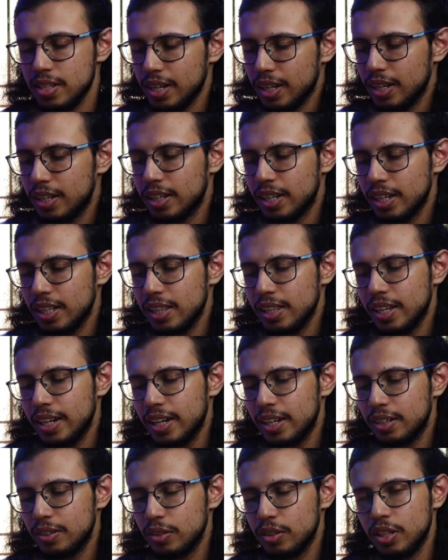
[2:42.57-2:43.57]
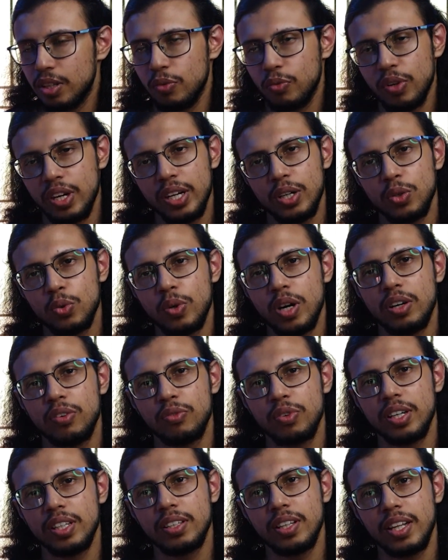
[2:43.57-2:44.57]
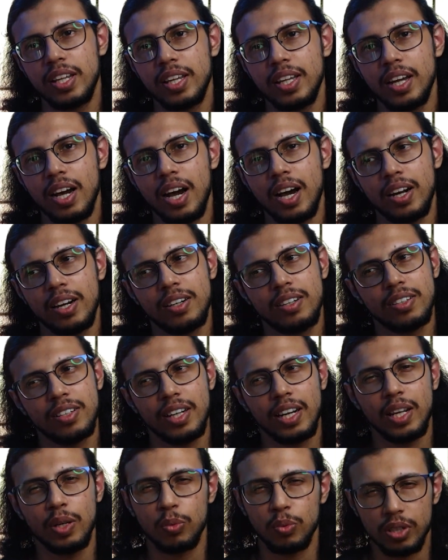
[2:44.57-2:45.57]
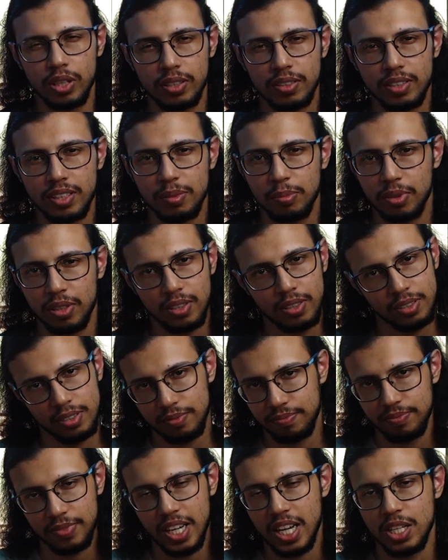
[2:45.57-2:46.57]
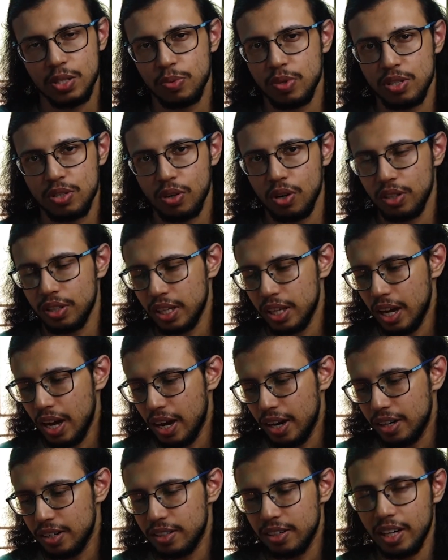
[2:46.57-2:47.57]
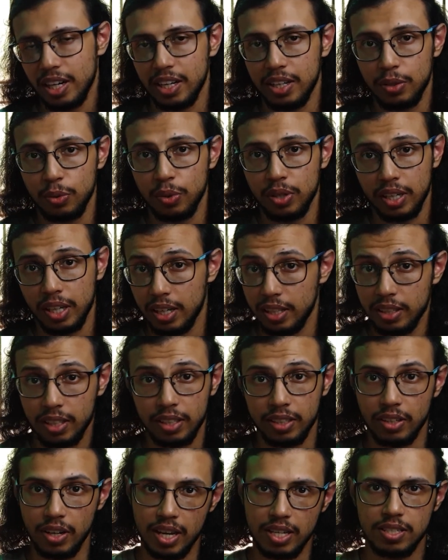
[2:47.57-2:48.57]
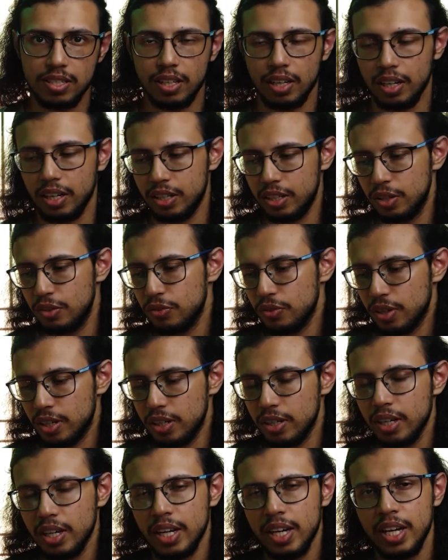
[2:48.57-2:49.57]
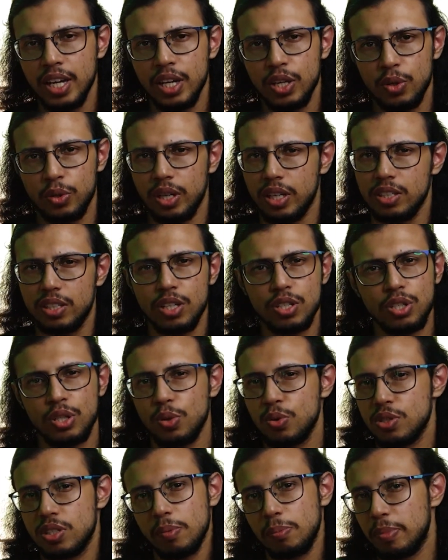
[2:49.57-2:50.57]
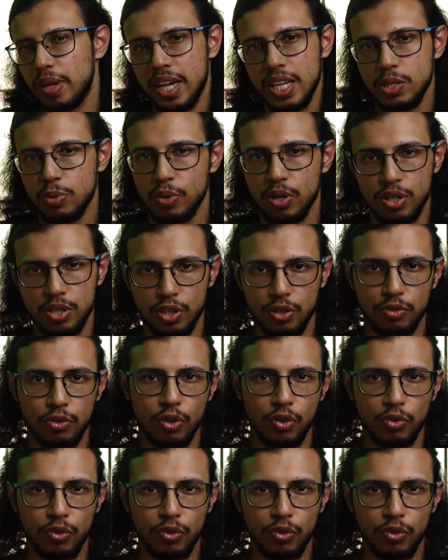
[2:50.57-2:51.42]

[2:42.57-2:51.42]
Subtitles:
I can tell that the V2 and V3 aren't really worth it, because as we saw, they aren't really doing anything drastically different. You can just use the base version for